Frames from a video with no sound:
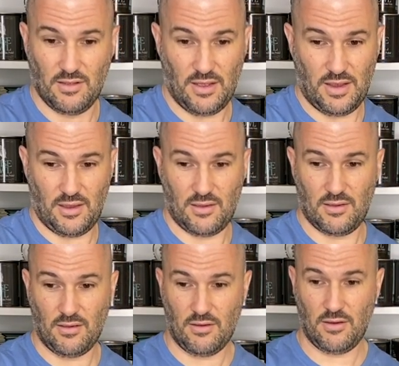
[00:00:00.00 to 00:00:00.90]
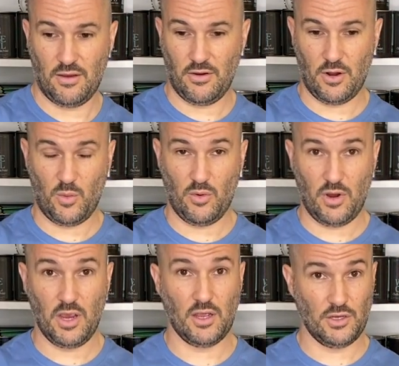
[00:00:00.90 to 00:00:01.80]
Like, incredible,
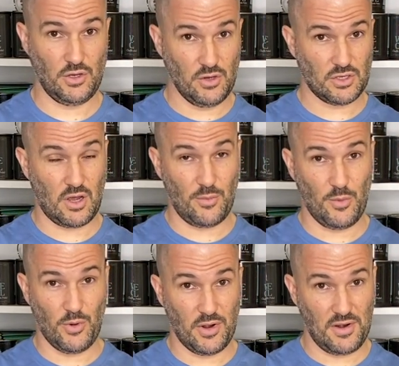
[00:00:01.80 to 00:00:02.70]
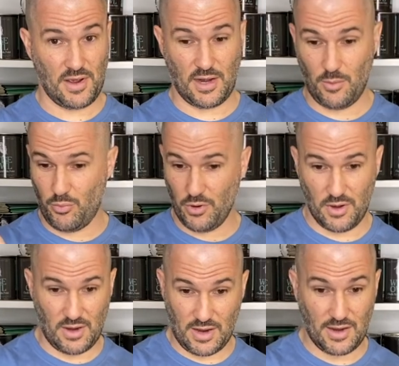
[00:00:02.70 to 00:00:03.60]
right? Because you saw me put it on. I put
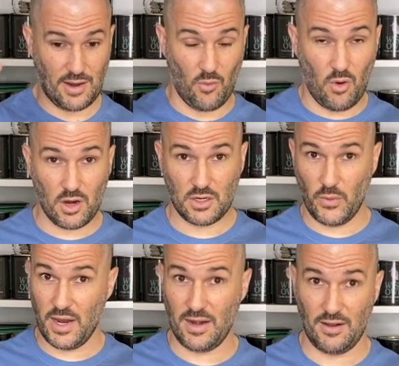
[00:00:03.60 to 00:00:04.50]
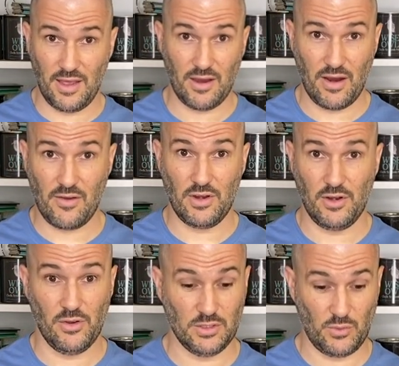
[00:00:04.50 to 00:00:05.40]
it on, I walked away, and I let
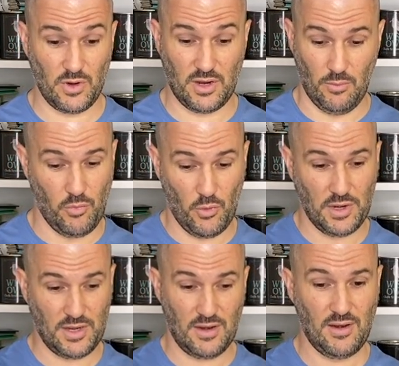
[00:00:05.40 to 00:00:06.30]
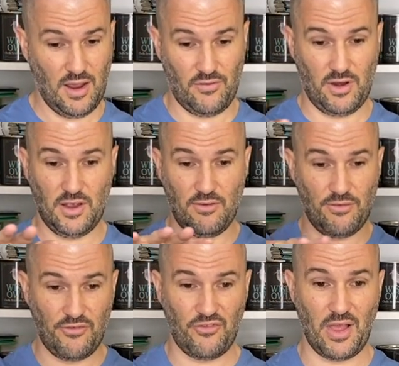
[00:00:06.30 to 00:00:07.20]
gravity do its work, and boy, did it ever. It
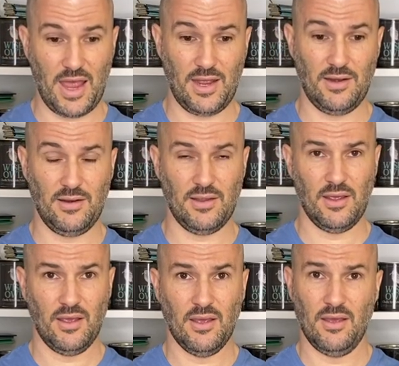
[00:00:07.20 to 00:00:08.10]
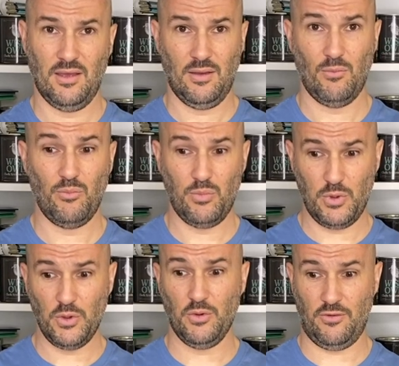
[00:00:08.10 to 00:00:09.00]
flattened
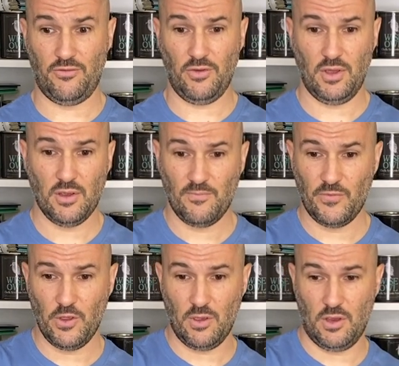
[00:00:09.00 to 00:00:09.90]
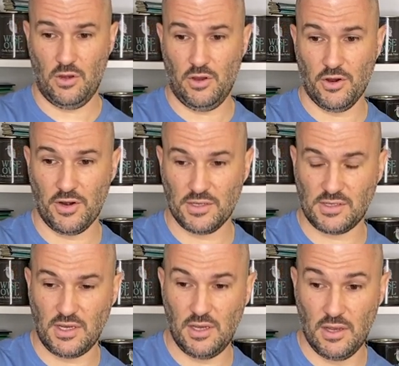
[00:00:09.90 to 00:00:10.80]
beautifully. And you're gonna
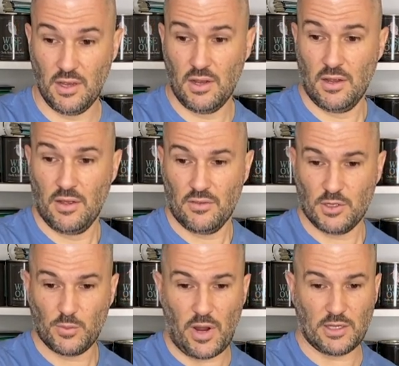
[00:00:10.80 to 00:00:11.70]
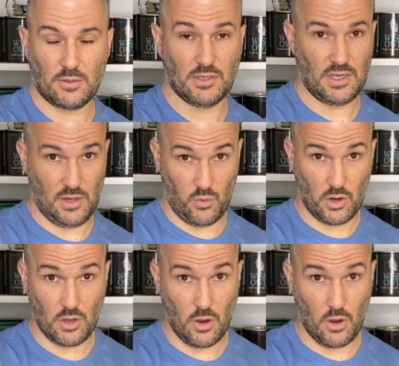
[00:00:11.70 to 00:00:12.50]
see the spots, because I did one